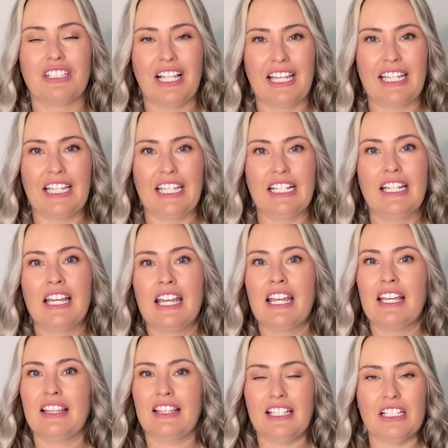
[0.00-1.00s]
legging,
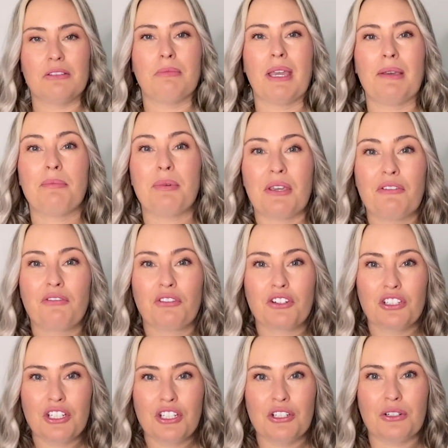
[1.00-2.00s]
these may be for
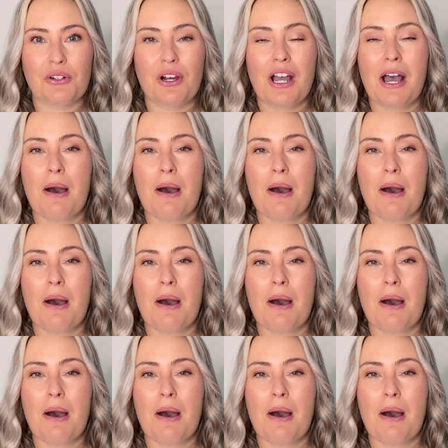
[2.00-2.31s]
you.